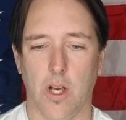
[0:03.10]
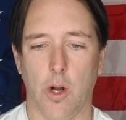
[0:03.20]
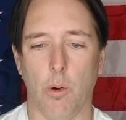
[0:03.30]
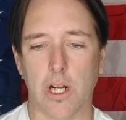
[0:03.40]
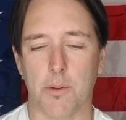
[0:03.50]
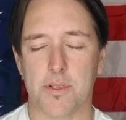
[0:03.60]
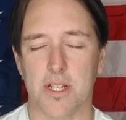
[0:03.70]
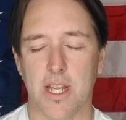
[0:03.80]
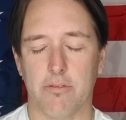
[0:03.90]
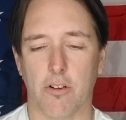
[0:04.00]
Welcome to
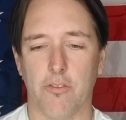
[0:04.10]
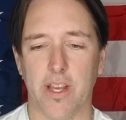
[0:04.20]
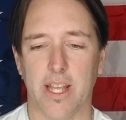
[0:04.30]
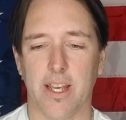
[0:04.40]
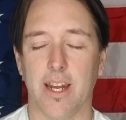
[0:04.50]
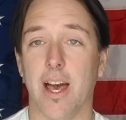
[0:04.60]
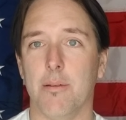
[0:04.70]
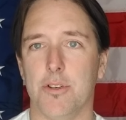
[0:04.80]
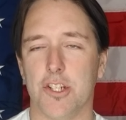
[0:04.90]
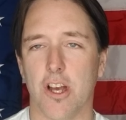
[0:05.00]
Never Vegan.
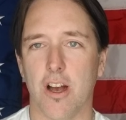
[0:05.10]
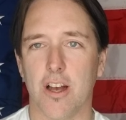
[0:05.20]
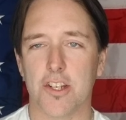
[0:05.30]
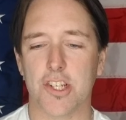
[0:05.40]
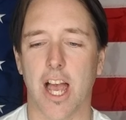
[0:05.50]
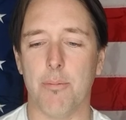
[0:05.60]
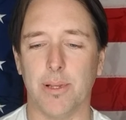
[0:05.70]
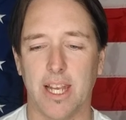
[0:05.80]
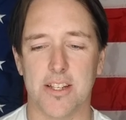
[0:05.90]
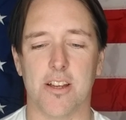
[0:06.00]
I'm Josh. I
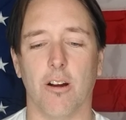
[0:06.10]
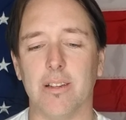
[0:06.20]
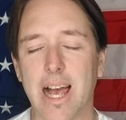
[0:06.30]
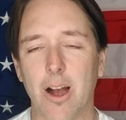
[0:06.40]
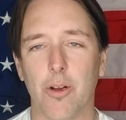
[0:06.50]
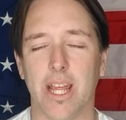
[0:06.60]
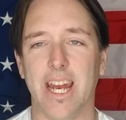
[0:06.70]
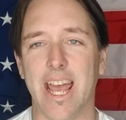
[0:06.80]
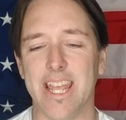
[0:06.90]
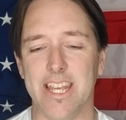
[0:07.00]
play guitar loud and
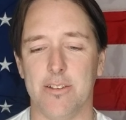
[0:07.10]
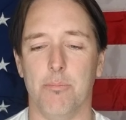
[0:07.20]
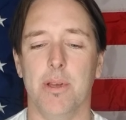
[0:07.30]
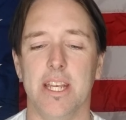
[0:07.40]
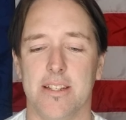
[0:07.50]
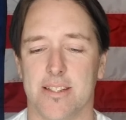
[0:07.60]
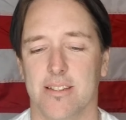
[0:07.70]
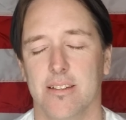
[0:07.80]
I eat meat.